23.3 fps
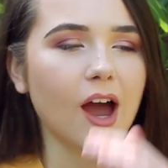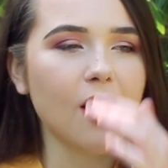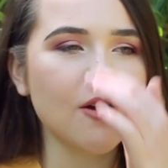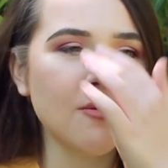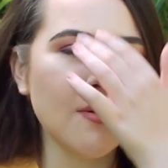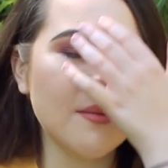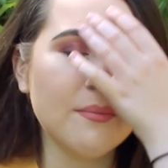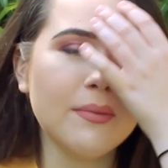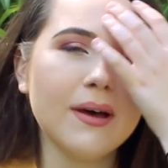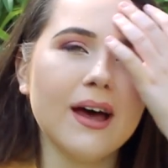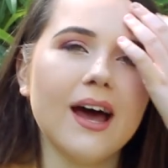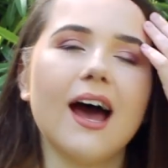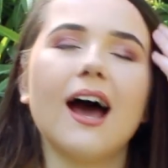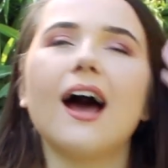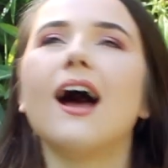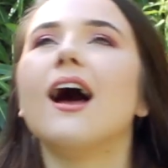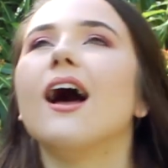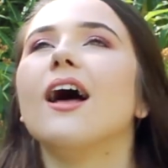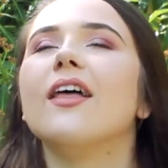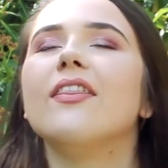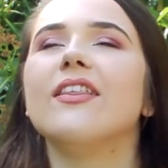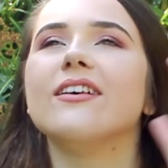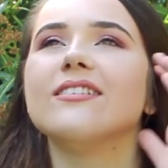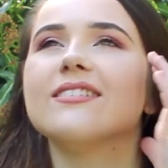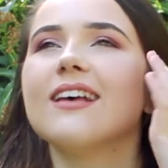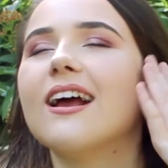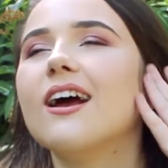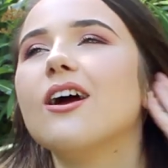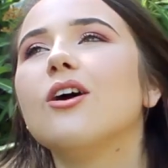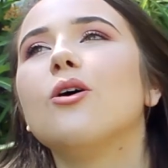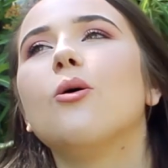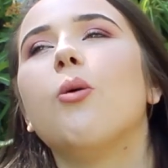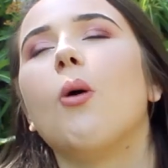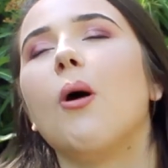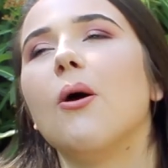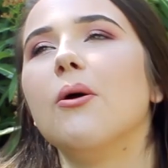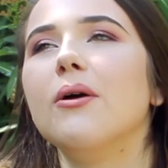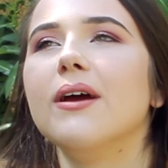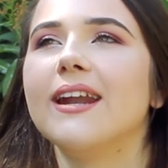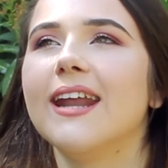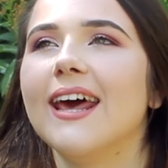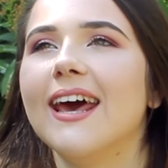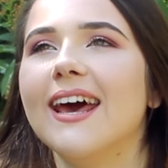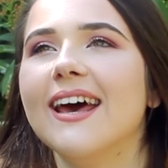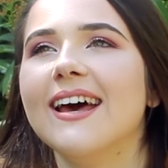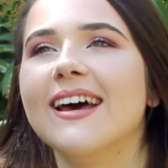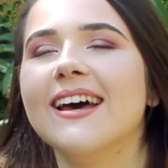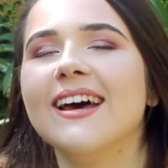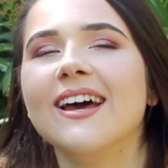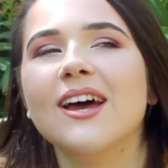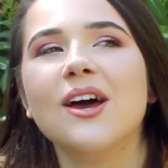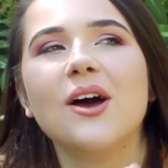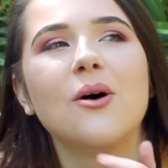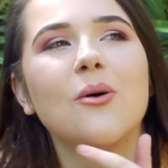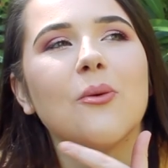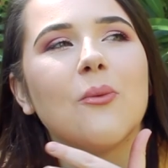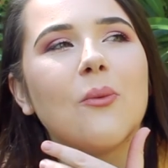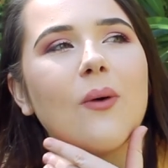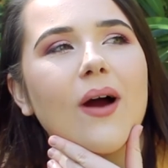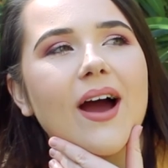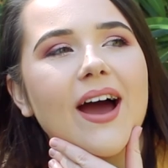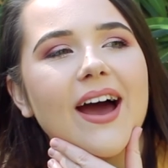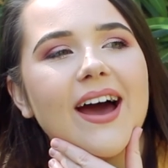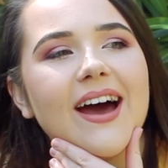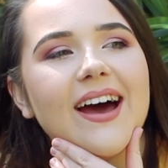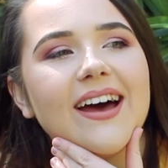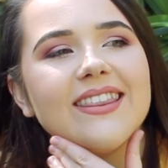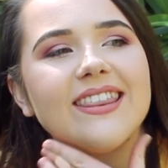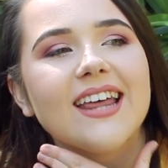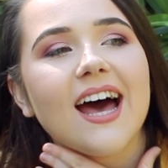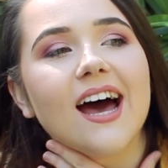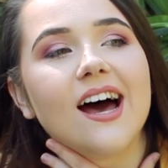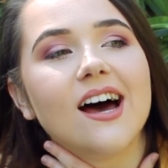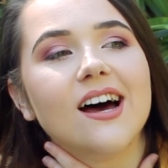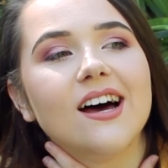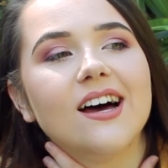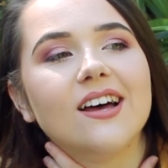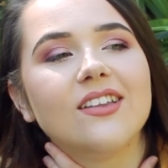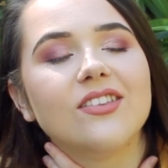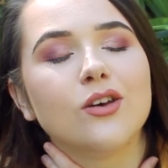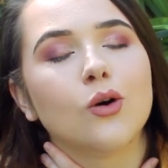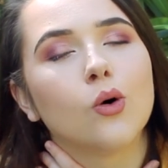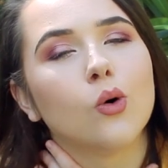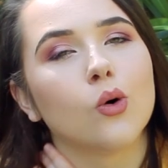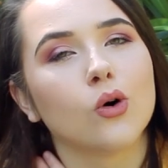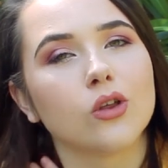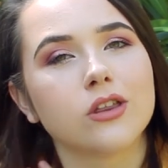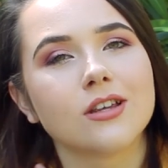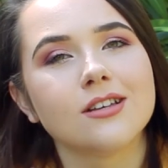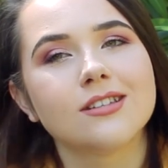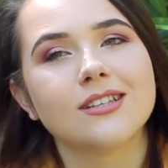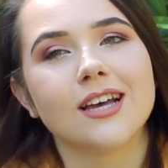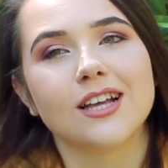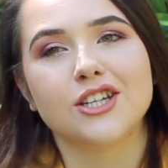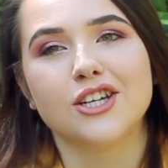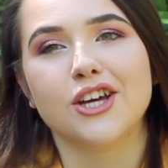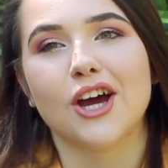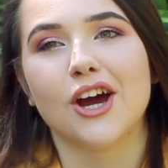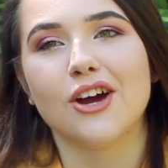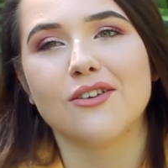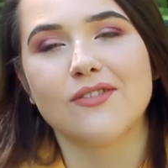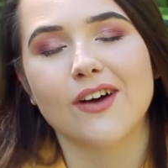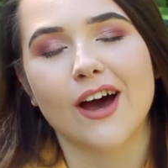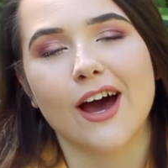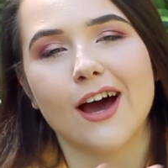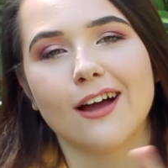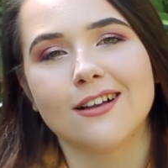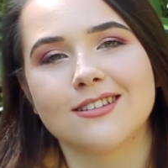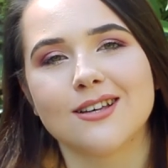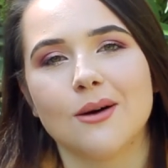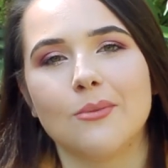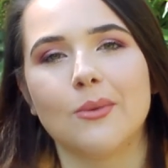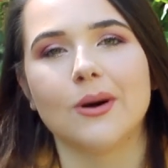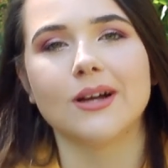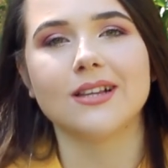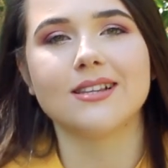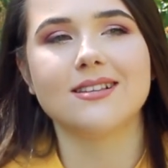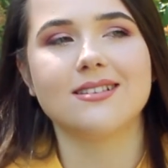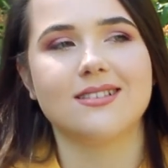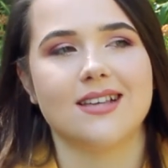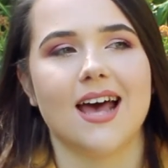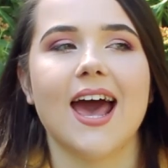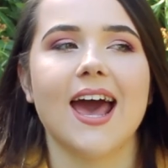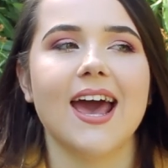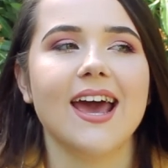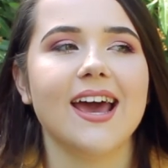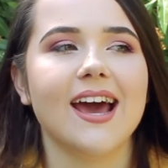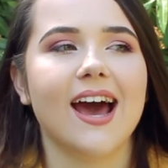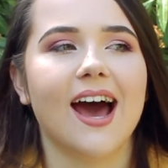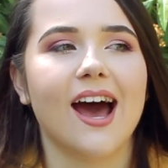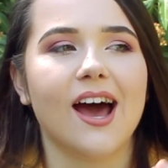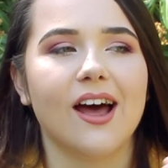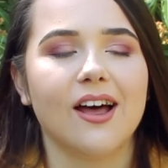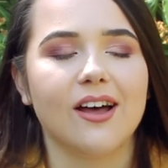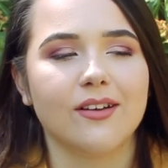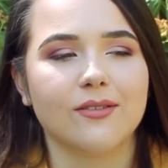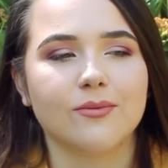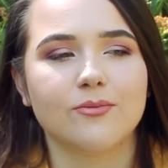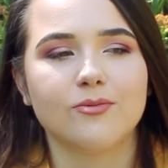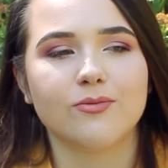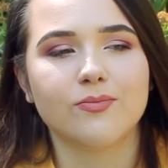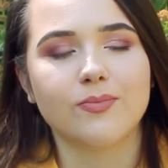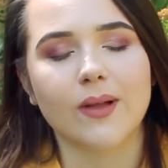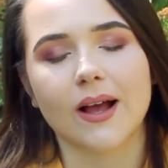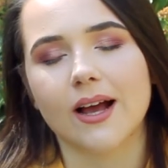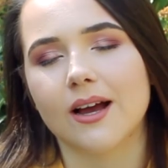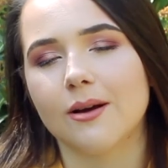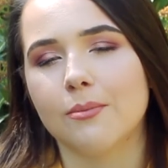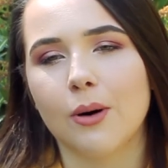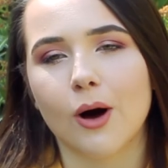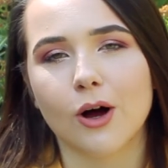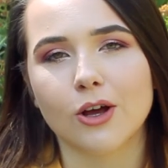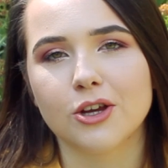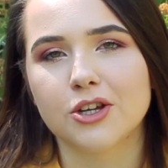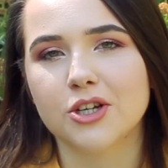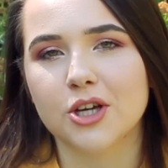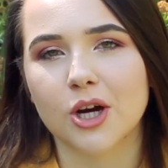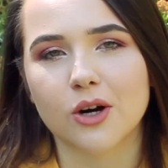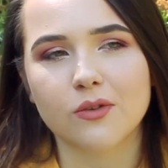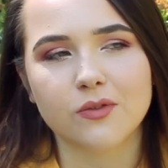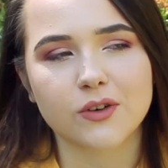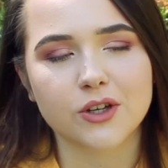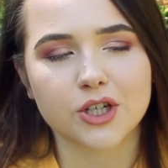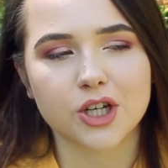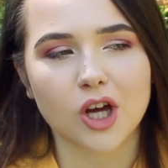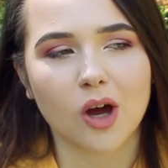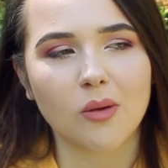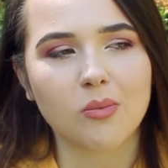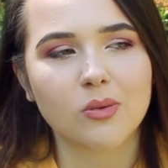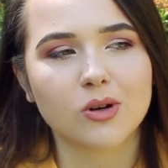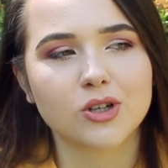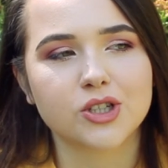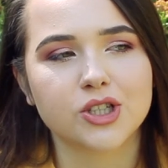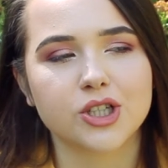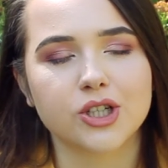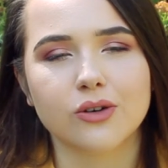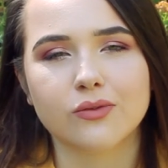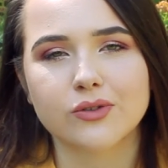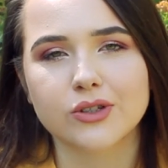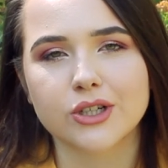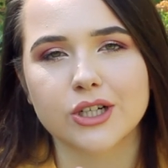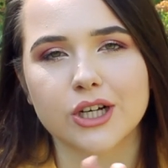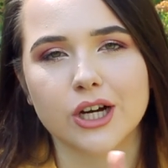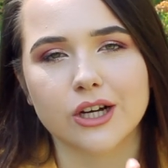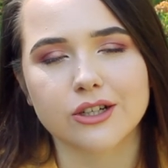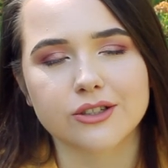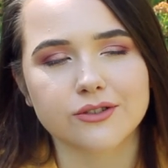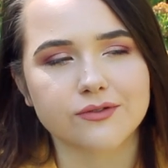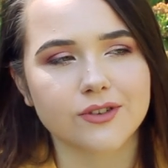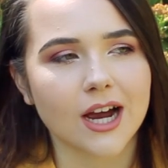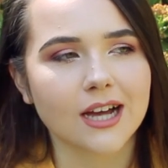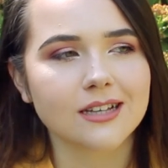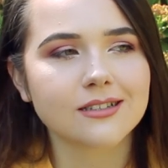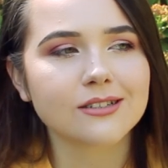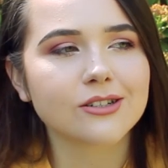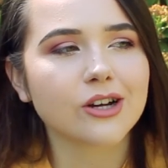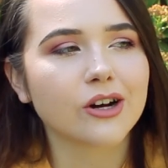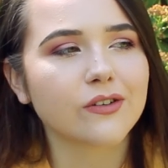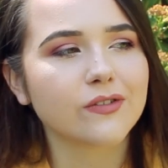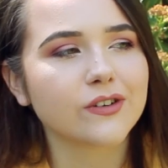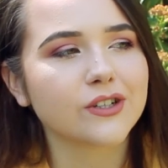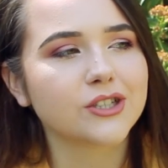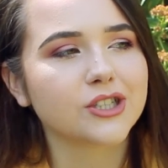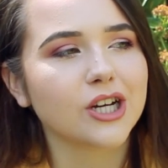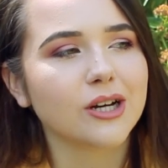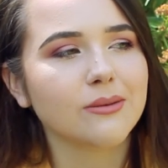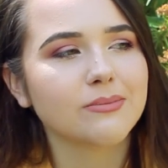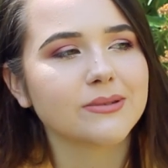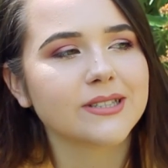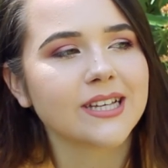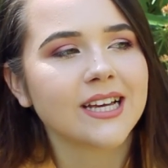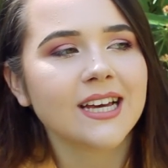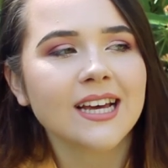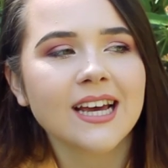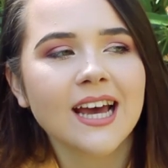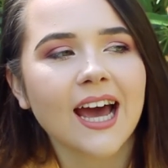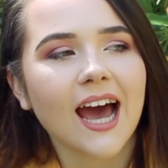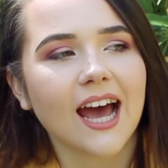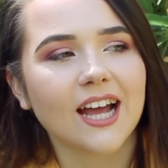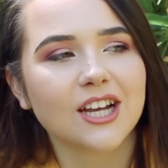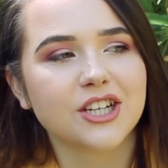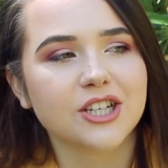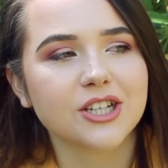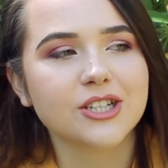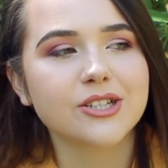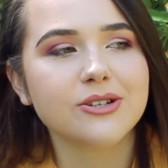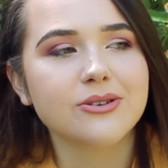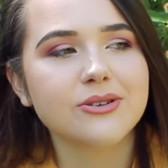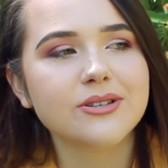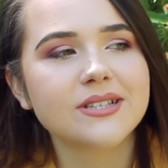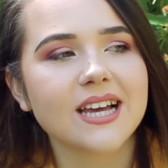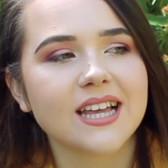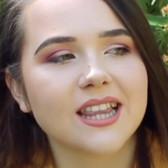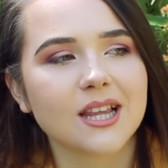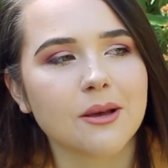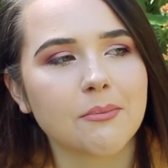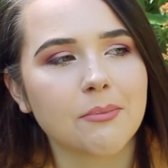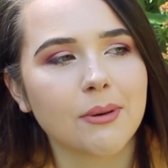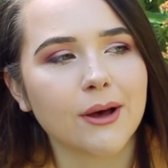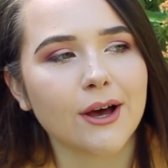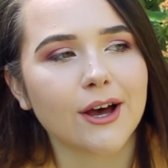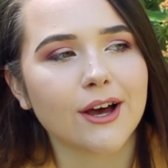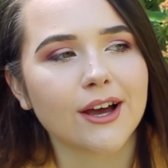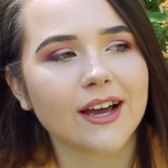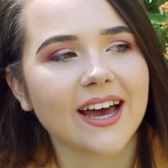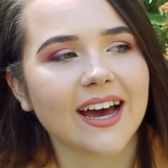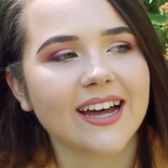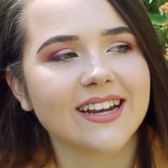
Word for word: I remember there's like a quote in it where that the author said she overheard someone say at a, like a posh coffee shop, because she often goes on rides in coffee shops, and she used it in the book.